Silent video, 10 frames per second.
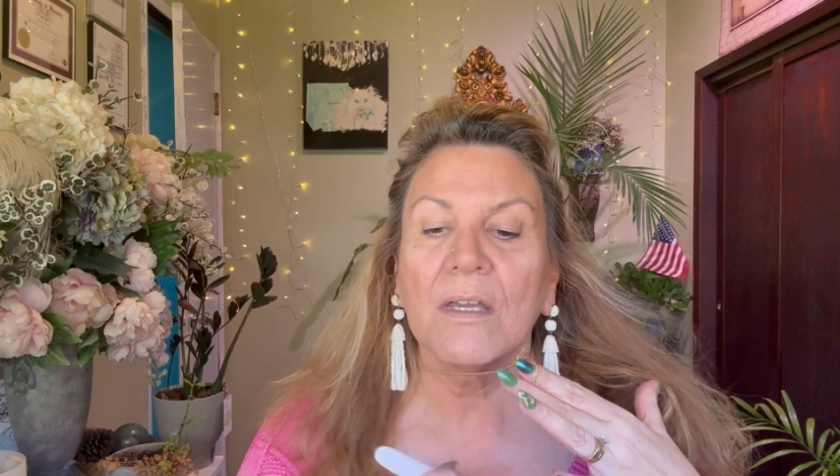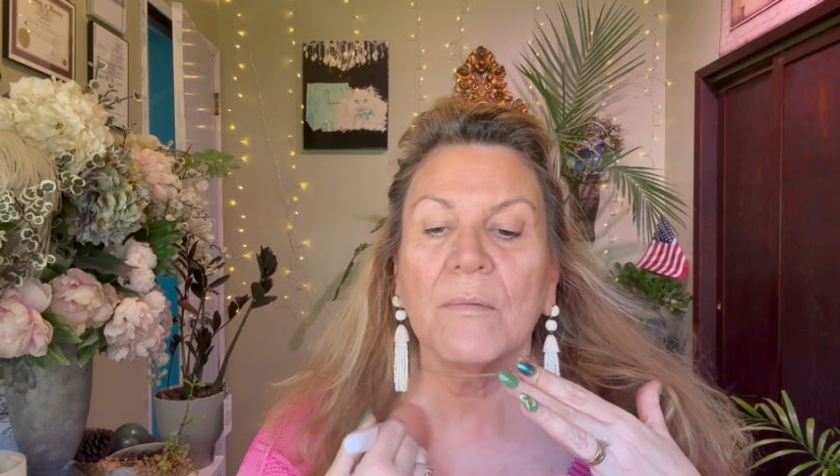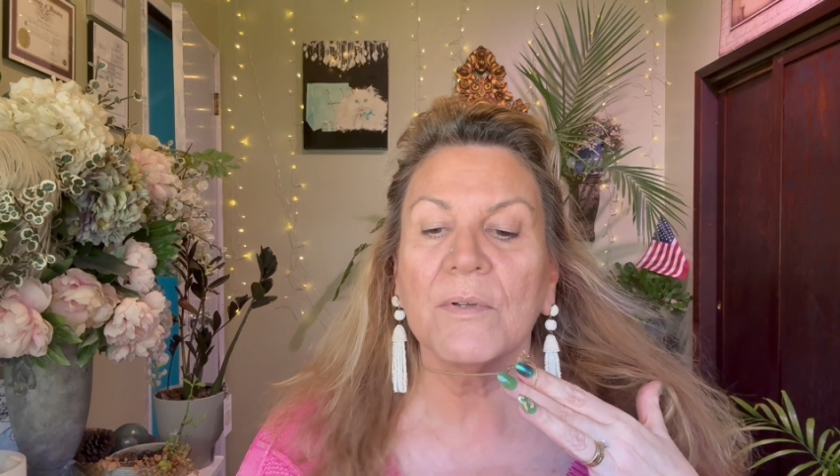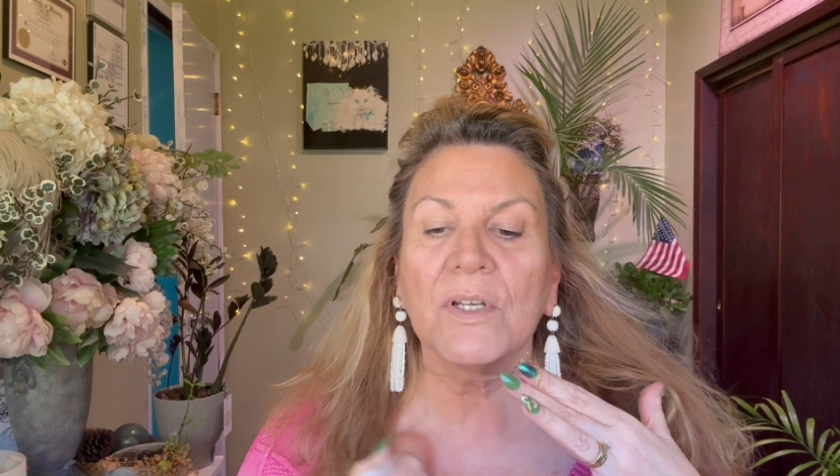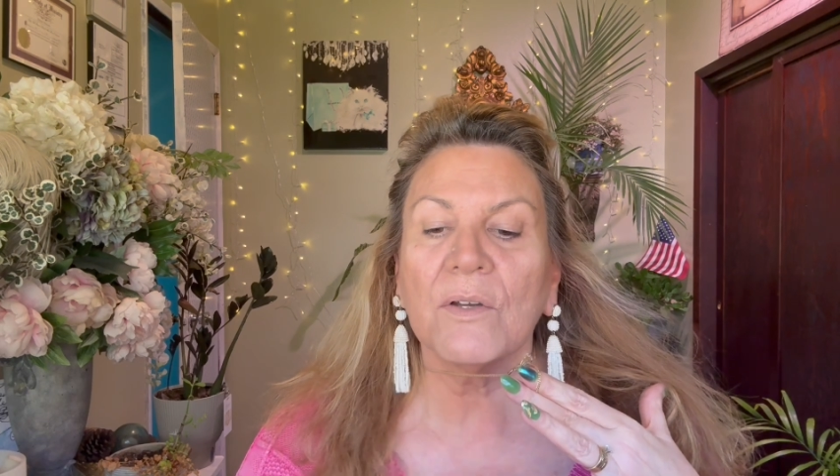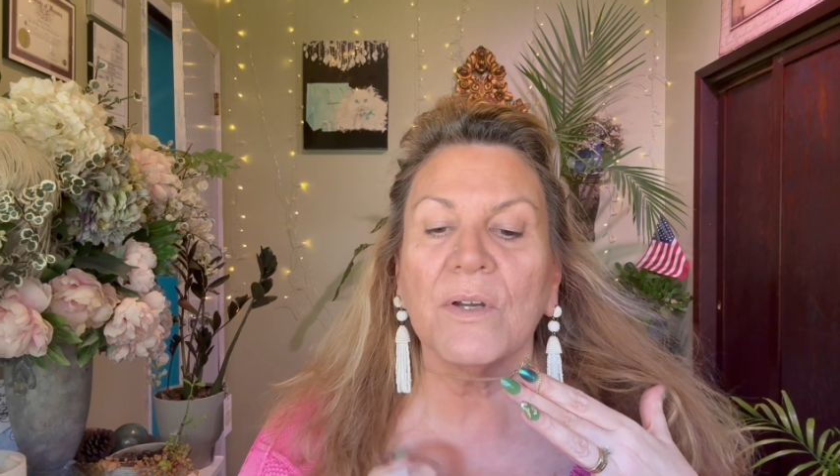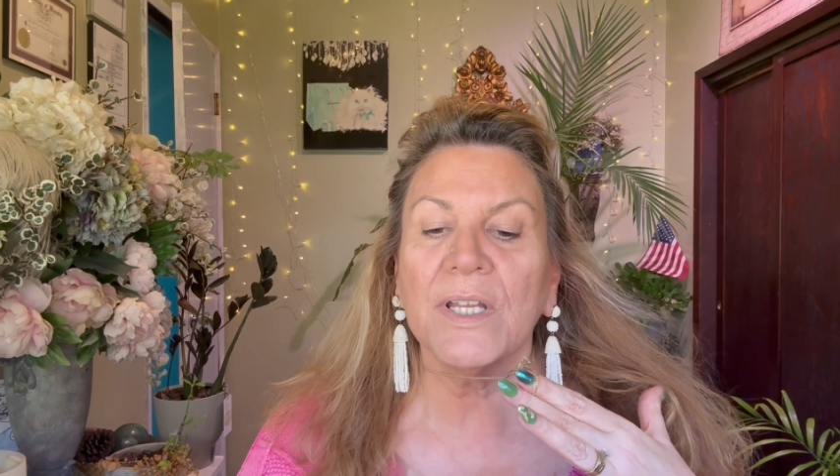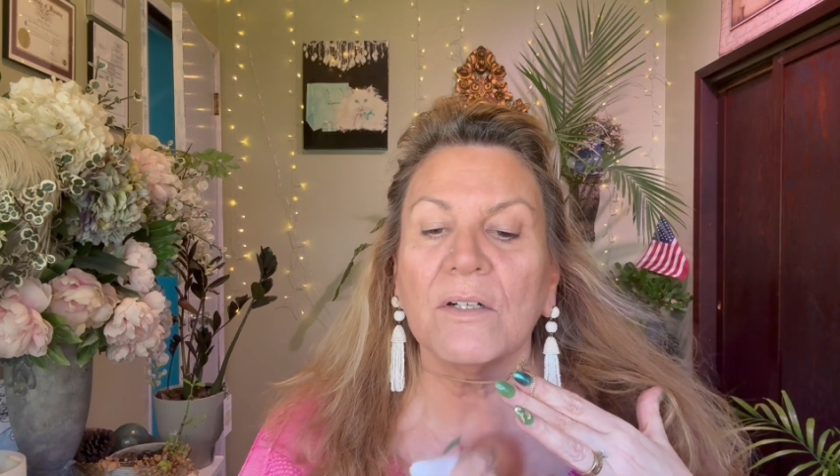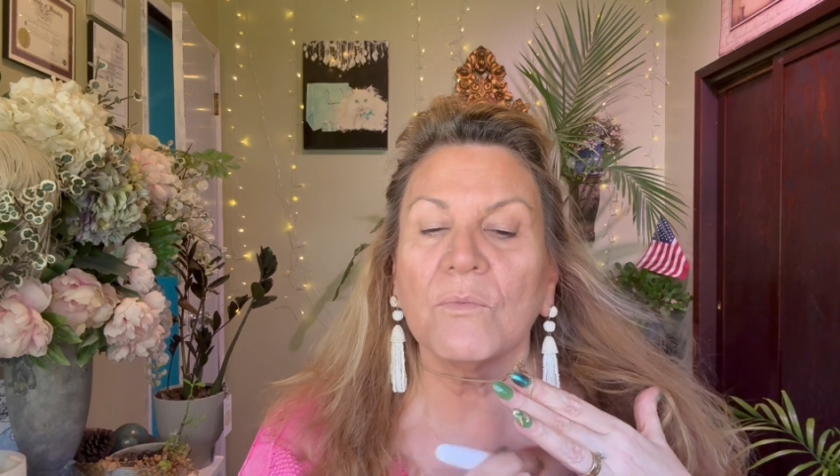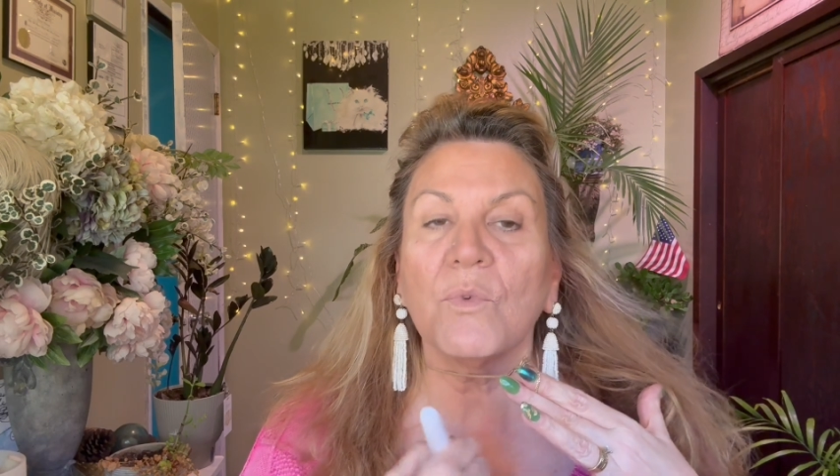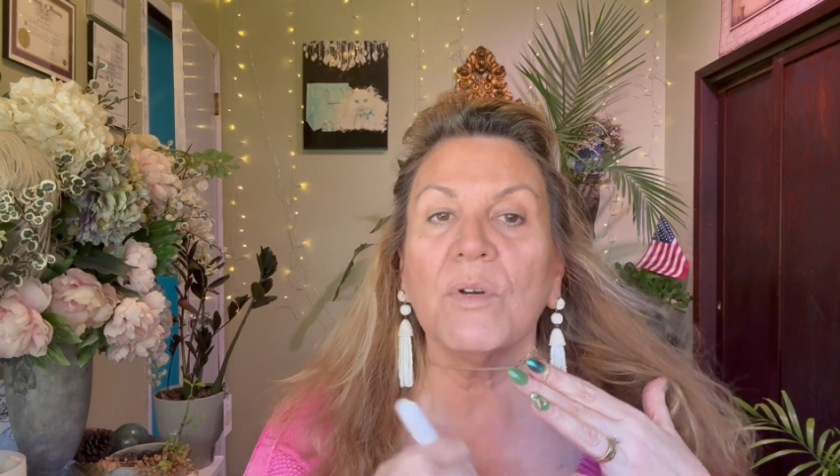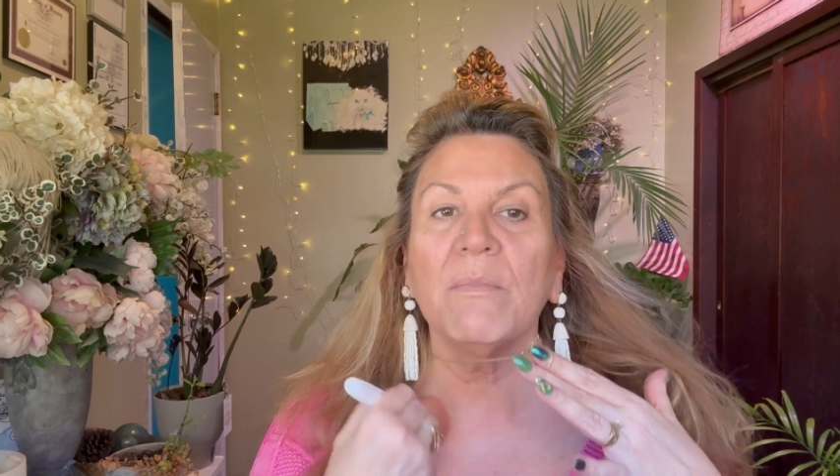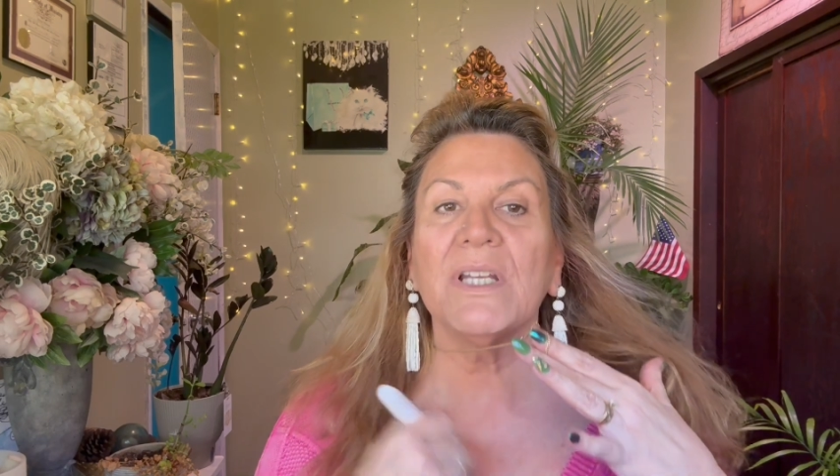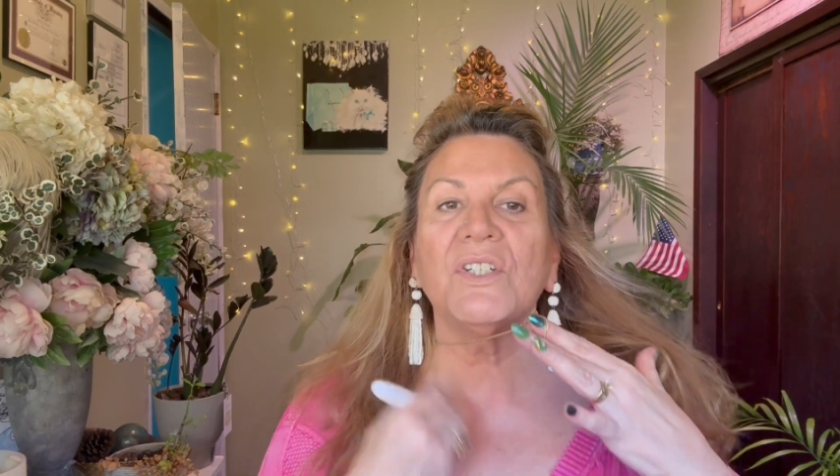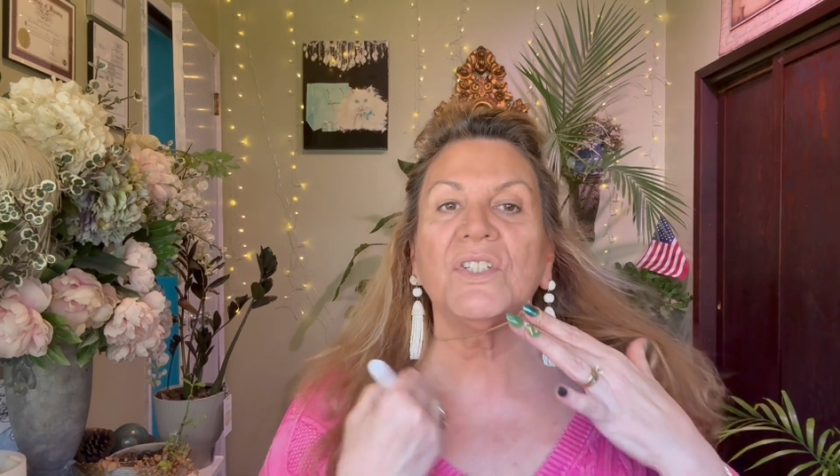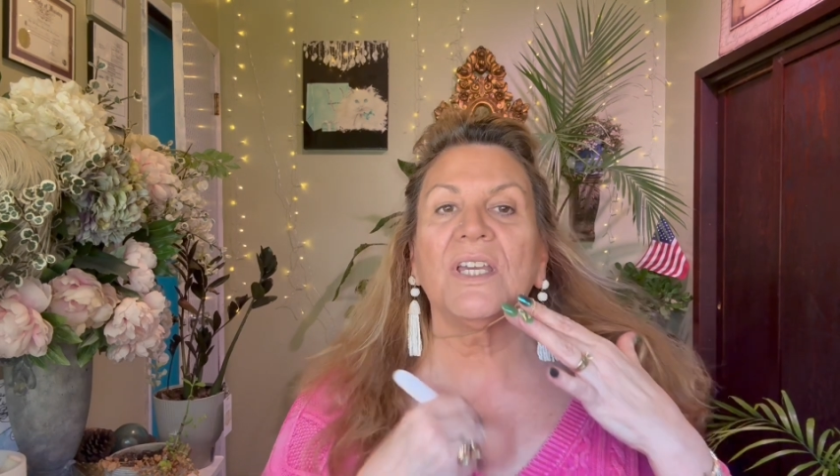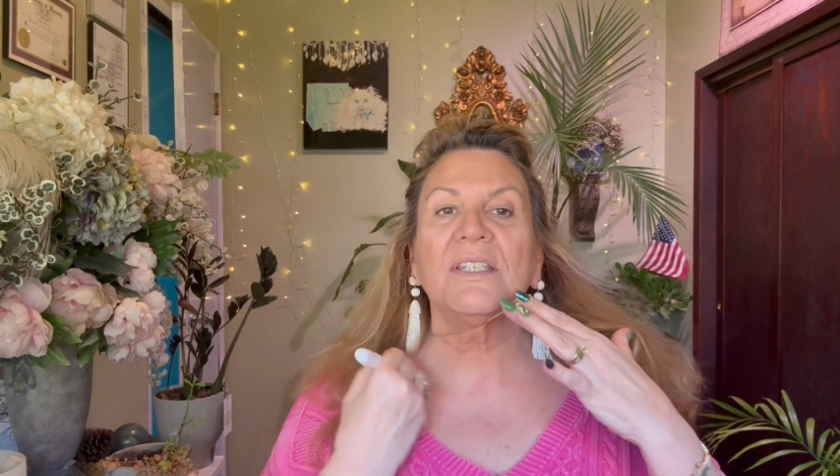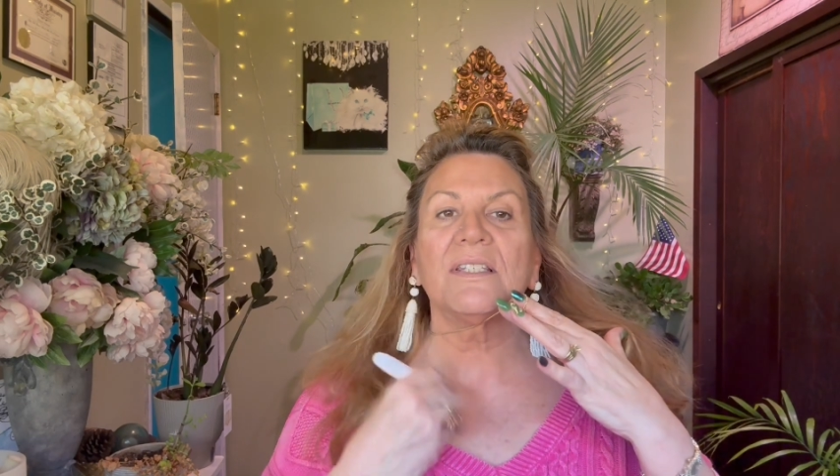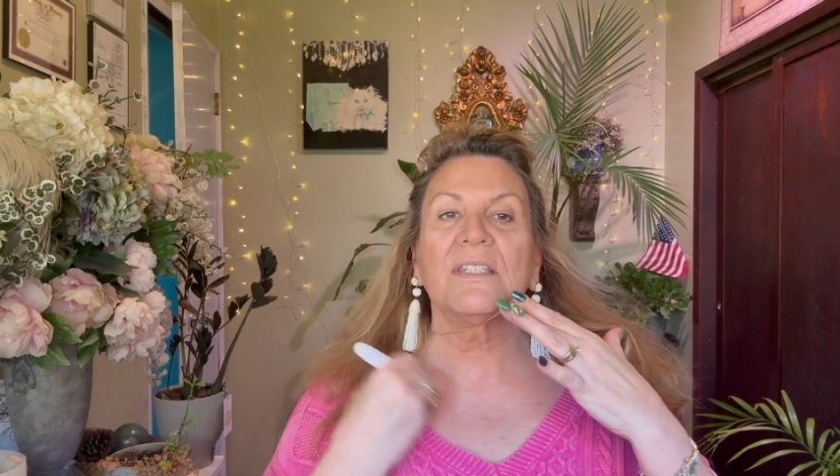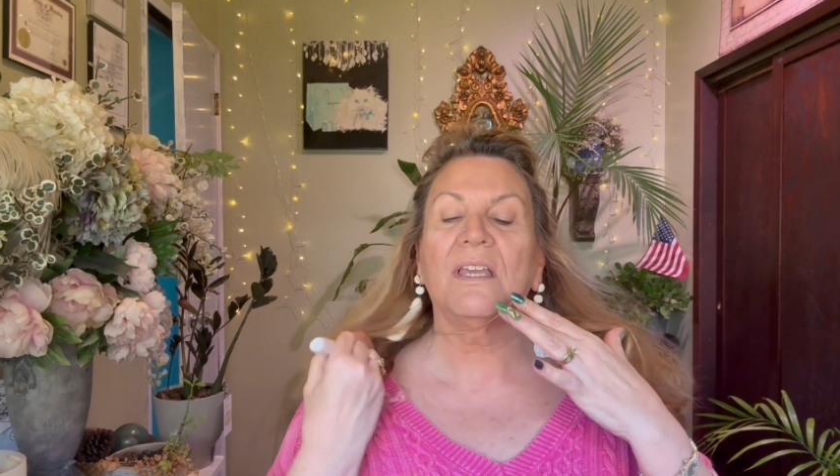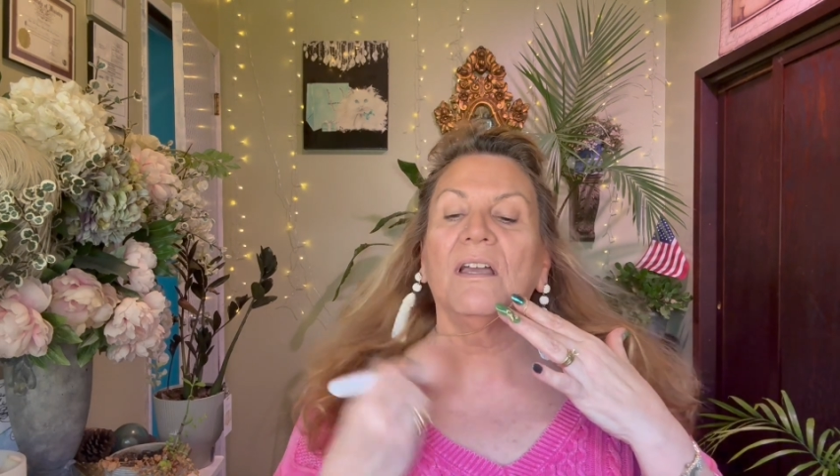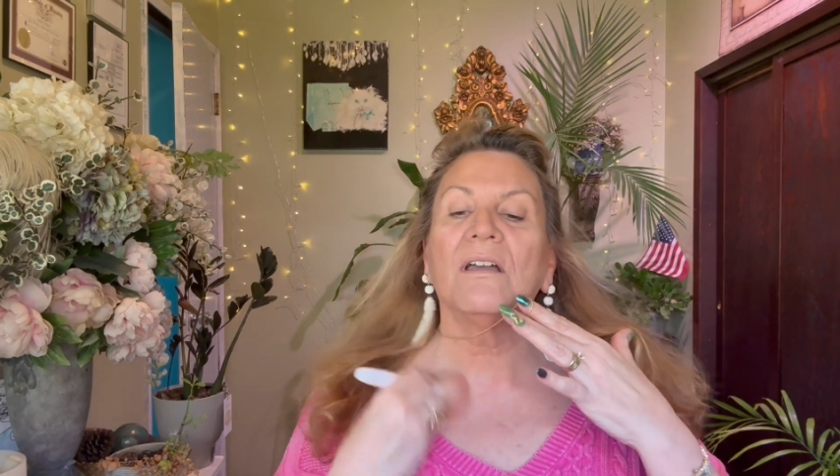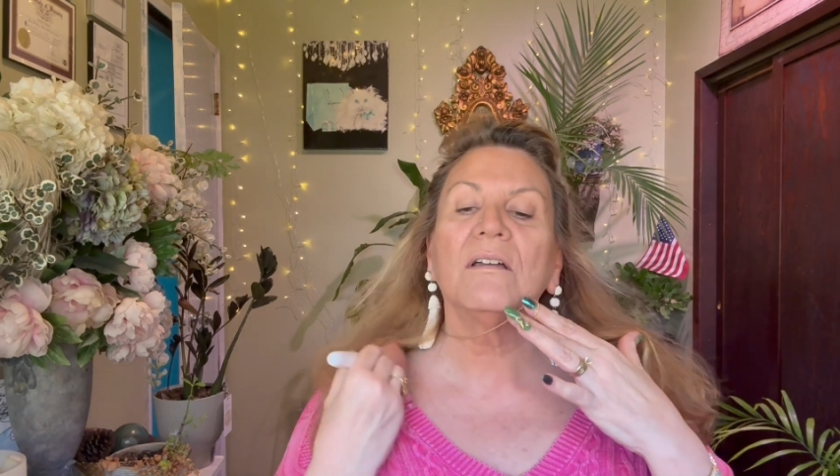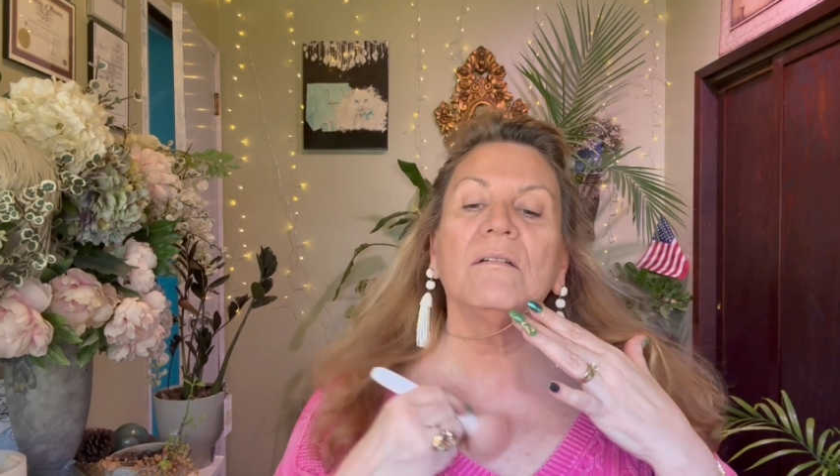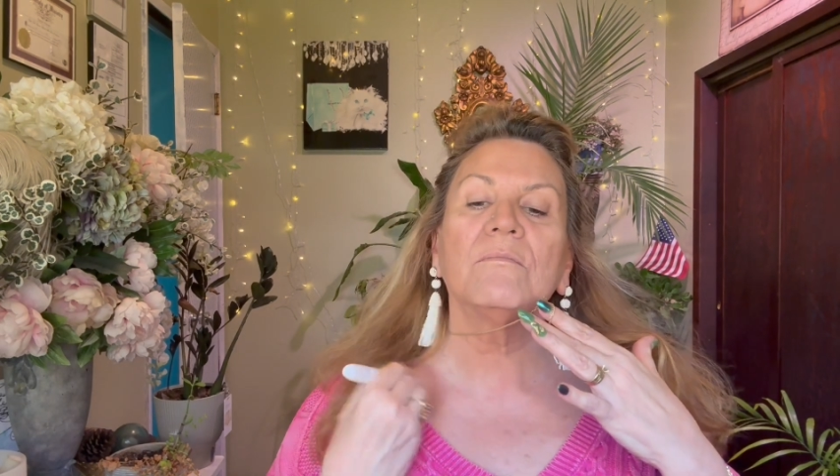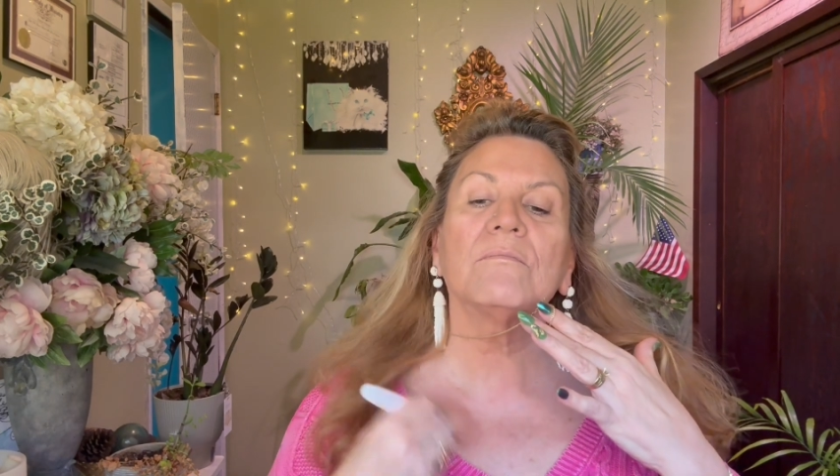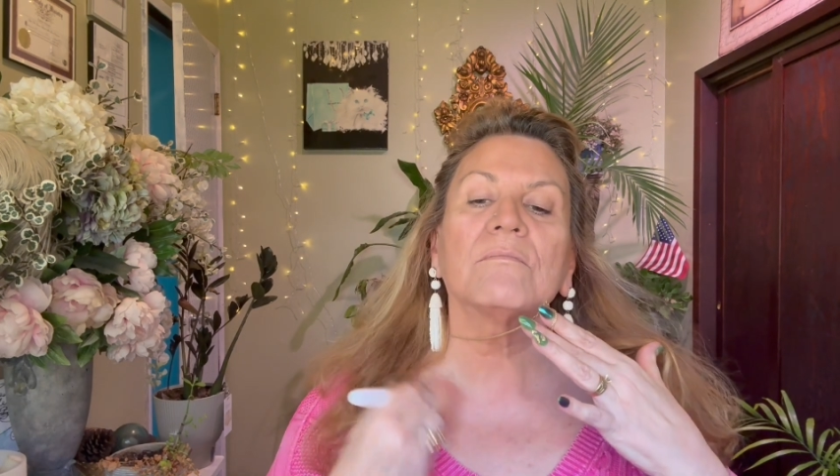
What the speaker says: going to go ahead and warm my chest up.